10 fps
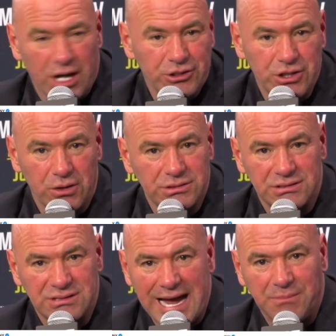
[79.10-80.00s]
Jon Jones
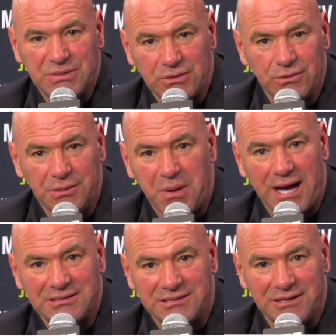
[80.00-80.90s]
is absolutely
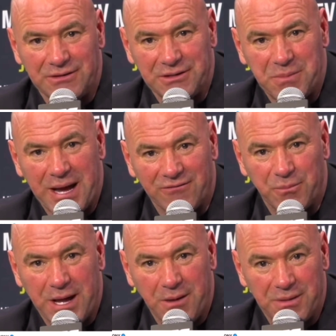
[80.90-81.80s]
positively the pound
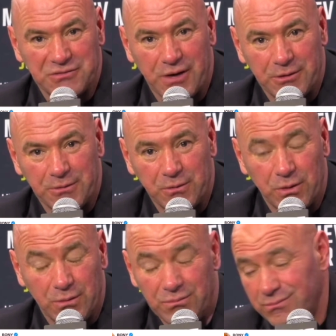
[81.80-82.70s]
for pound best fighter in the
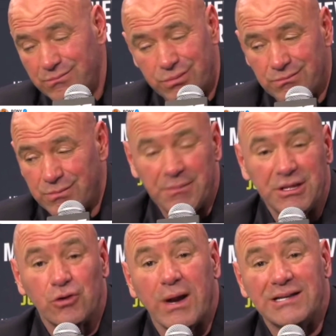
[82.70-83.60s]
world,
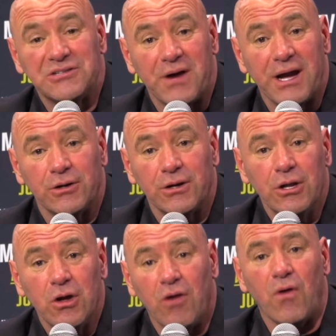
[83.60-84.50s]
probably the greatest fighter
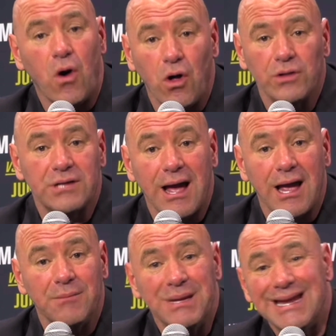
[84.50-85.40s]
of all
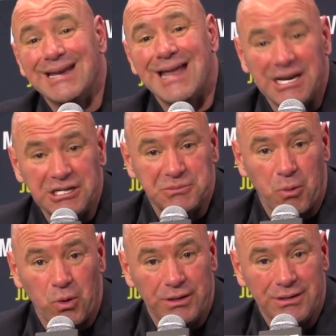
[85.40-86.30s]
time in any
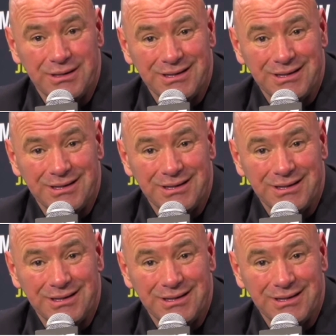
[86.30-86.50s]
sport.